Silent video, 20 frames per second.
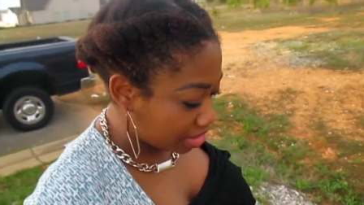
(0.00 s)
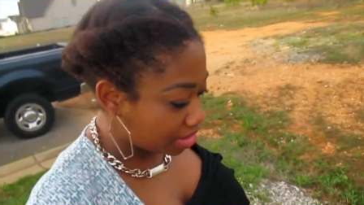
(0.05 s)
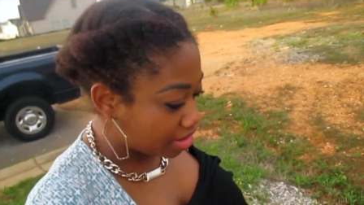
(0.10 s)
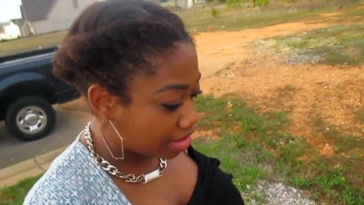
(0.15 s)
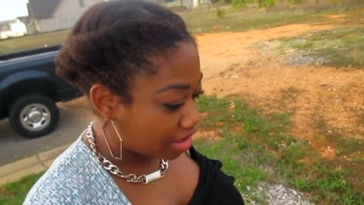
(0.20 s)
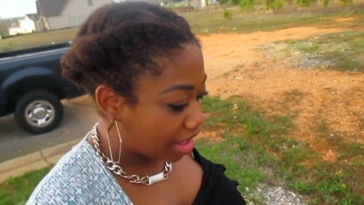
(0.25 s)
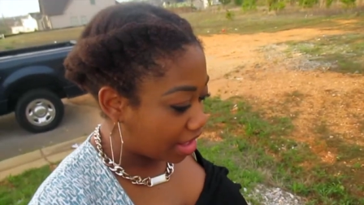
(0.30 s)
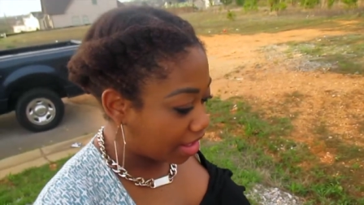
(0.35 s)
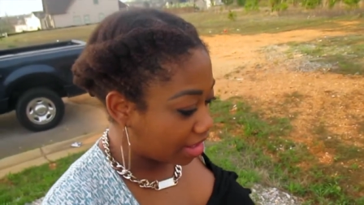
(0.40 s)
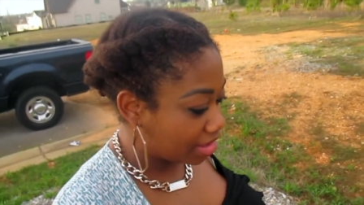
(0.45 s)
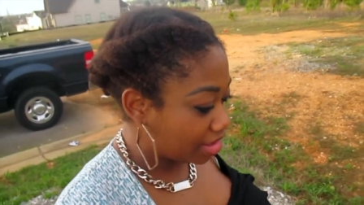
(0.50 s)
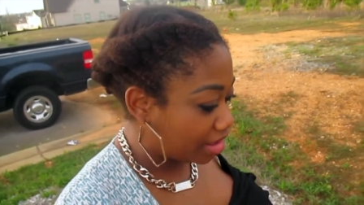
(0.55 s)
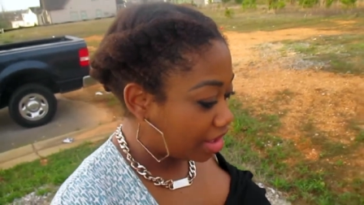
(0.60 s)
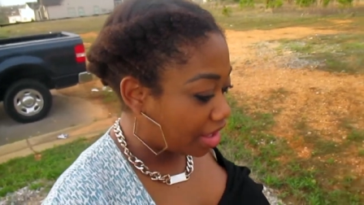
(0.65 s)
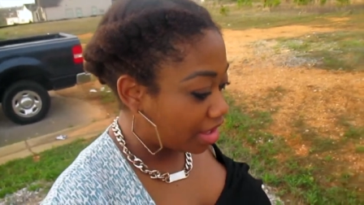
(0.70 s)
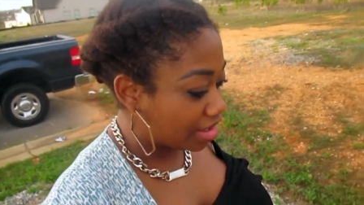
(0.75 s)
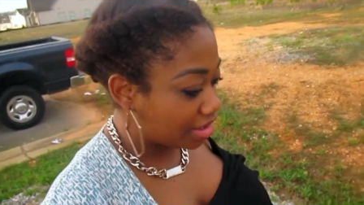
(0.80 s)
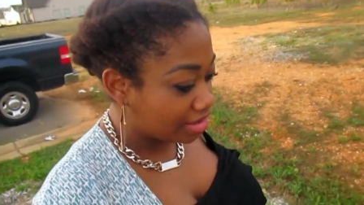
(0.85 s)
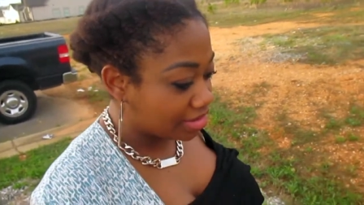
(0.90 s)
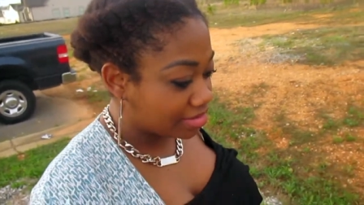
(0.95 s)
Like,
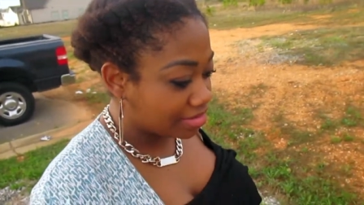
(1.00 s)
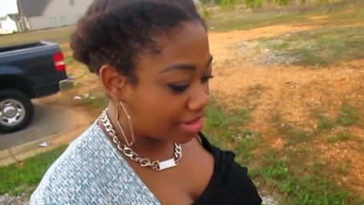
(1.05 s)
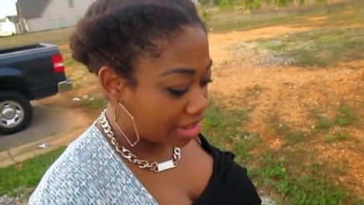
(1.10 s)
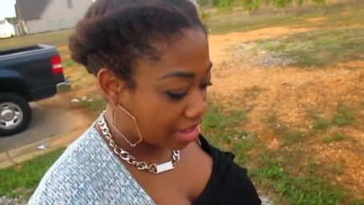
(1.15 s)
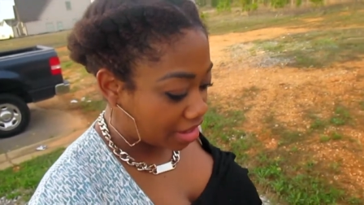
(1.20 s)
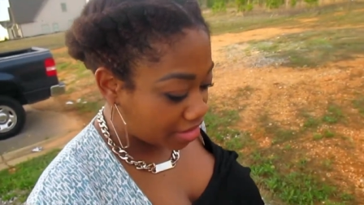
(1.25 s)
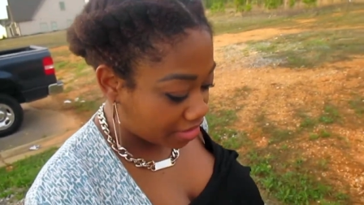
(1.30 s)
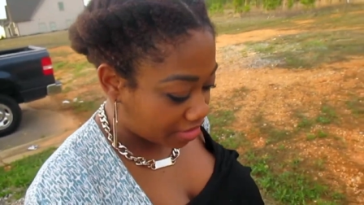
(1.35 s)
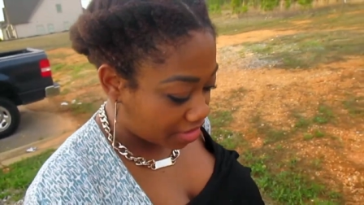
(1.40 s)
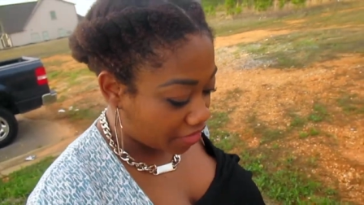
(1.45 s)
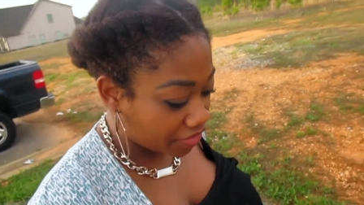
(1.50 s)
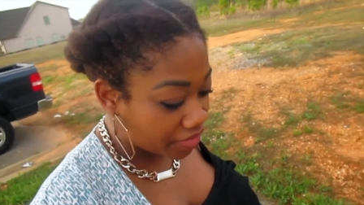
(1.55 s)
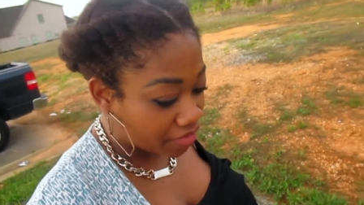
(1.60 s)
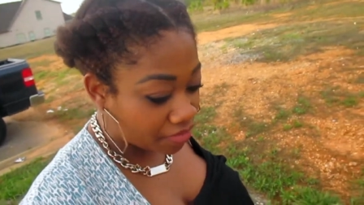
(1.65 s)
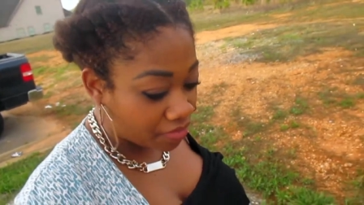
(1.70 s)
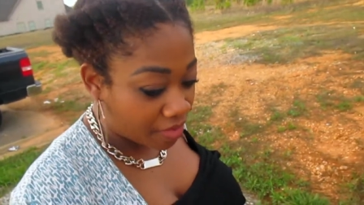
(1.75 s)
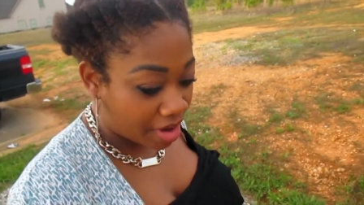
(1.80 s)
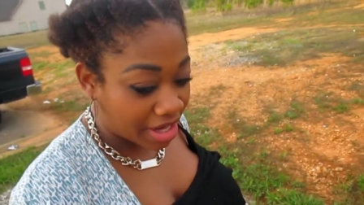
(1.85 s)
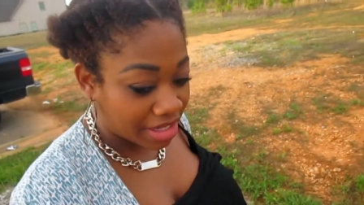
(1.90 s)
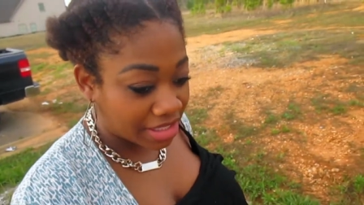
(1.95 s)
yeah, like on the
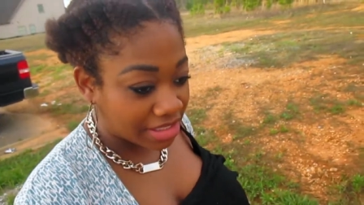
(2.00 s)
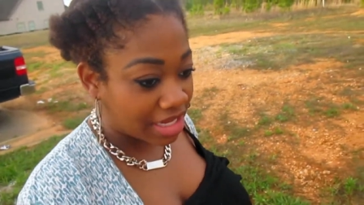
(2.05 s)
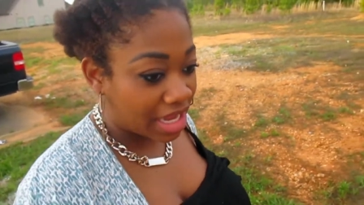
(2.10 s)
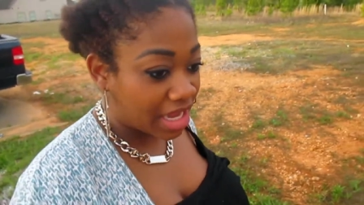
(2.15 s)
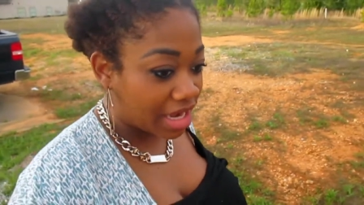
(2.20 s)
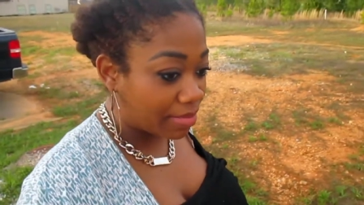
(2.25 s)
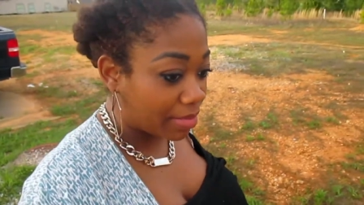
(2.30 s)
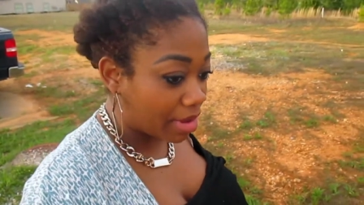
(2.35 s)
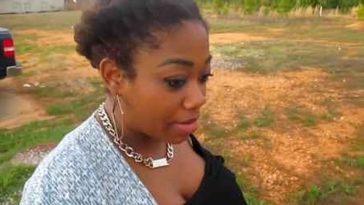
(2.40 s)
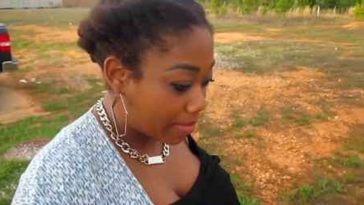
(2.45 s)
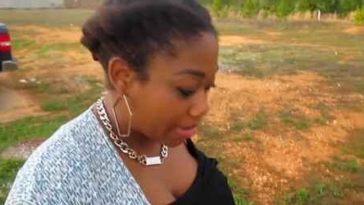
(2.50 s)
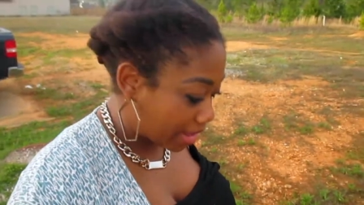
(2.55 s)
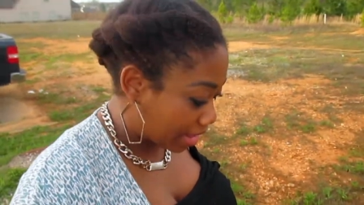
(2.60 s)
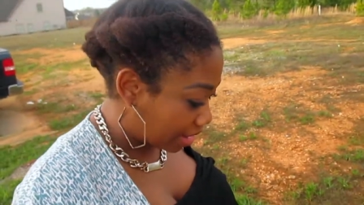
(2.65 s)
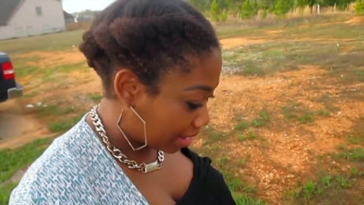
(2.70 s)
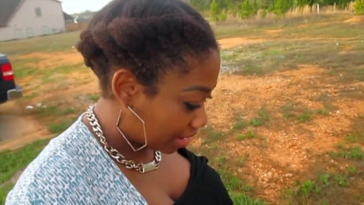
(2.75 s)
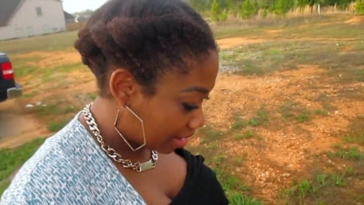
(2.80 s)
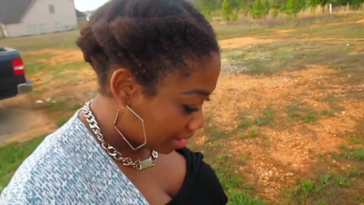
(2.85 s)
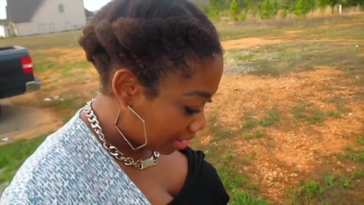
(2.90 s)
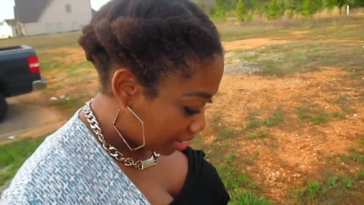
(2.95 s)
right side of my
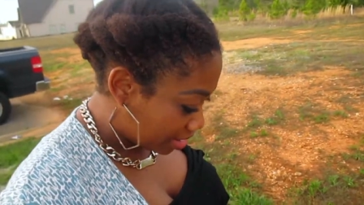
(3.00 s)
back.